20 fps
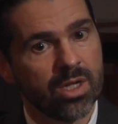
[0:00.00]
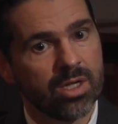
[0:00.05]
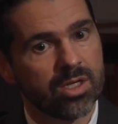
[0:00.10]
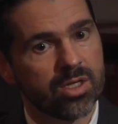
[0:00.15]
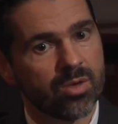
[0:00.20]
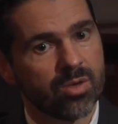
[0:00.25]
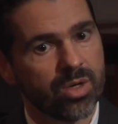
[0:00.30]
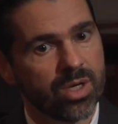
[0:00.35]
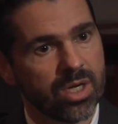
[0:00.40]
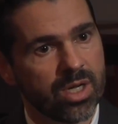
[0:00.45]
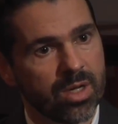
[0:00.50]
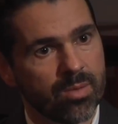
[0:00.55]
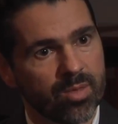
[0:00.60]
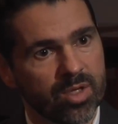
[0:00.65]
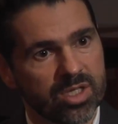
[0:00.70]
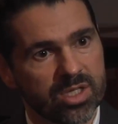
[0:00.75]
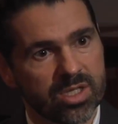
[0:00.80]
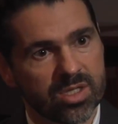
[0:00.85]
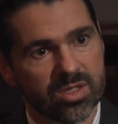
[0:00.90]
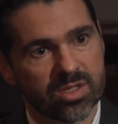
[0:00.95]
doing
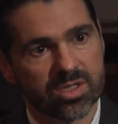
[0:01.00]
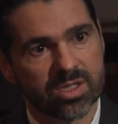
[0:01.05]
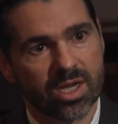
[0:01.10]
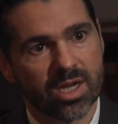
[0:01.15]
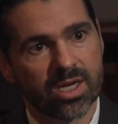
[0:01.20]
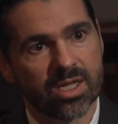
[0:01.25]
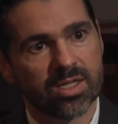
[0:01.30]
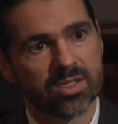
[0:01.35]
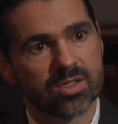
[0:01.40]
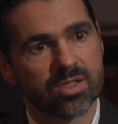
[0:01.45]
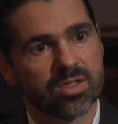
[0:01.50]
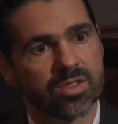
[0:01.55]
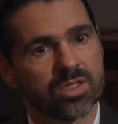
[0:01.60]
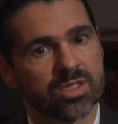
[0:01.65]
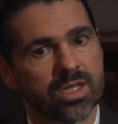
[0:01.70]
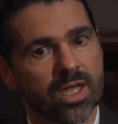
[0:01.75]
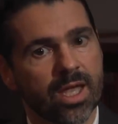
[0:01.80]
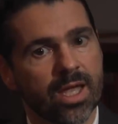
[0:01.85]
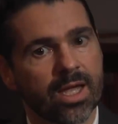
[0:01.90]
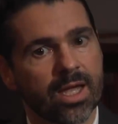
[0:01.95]
imaging studies and
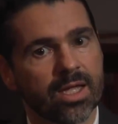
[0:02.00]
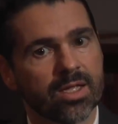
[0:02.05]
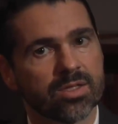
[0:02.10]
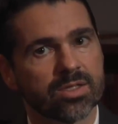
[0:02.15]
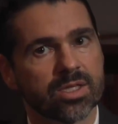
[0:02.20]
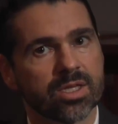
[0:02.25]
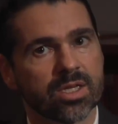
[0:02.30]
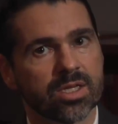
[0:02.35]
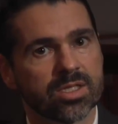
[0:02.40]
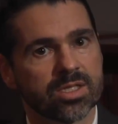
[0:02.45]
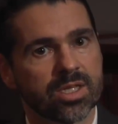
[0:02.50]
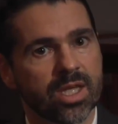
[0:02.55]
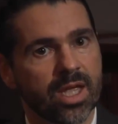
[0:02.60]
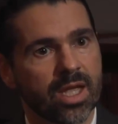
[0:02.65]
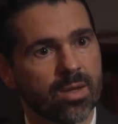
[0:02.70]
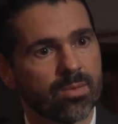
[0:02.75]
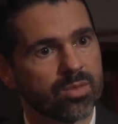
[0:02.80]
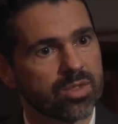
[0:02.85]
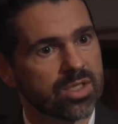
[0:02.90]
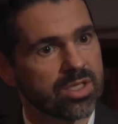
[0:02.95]
scans and
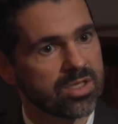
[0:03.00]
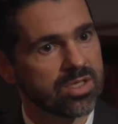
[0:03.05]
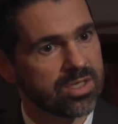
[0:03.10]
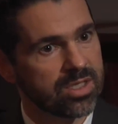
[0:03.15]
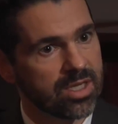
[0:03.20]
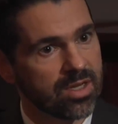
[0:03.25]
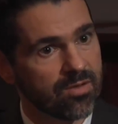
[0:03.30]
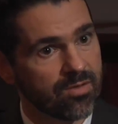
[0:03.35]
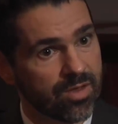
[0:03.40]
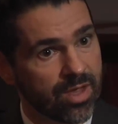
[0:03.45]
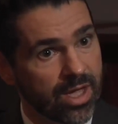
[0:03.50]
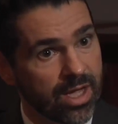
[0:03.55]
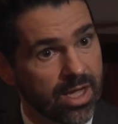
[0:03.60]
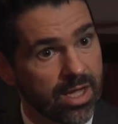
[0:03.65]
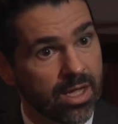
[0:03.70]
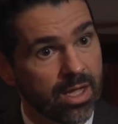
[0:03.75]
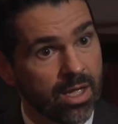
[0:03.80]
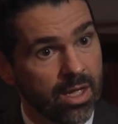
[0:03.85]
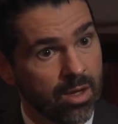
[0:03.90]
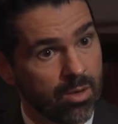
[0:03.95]
exams to see if they
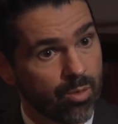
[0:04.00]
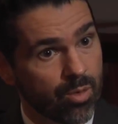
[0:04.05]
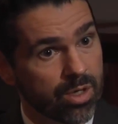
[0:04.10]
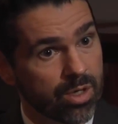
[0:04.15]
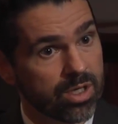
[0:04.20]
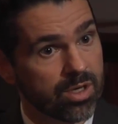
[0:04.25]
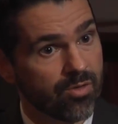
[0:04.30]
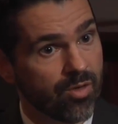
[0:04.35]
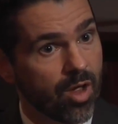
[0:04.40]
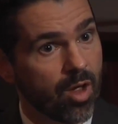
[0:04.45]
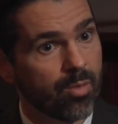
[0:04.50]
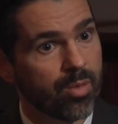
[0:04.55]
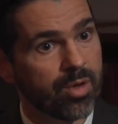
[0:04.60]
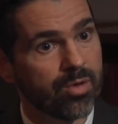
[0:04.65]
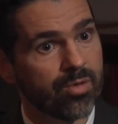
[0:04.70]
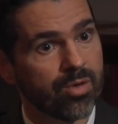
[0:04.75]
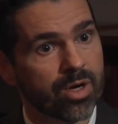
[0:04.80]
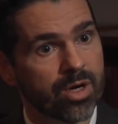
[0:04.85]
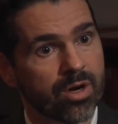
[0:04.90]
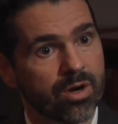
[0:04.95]
were
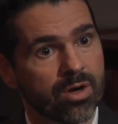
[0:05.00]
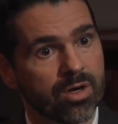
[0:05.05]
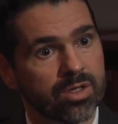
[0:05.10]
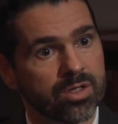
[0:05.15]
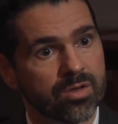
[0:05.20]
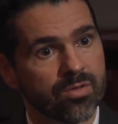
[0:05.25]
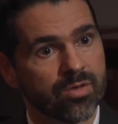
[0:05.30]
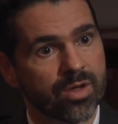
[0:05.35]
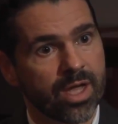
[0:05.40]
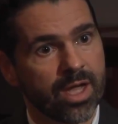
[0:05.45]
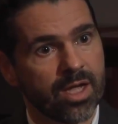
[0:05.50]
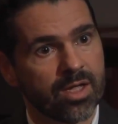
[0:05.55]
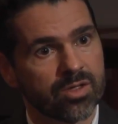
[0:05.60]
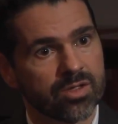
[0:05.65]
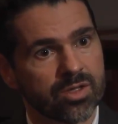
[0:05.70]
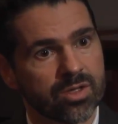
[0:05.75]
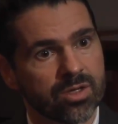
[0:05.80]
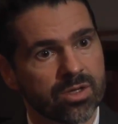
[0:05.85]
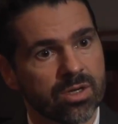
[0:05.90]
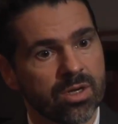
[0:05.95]
developing recurrence of
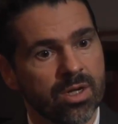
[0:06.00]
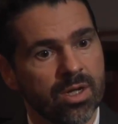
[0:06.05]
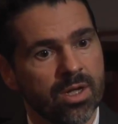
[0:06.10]
cancer.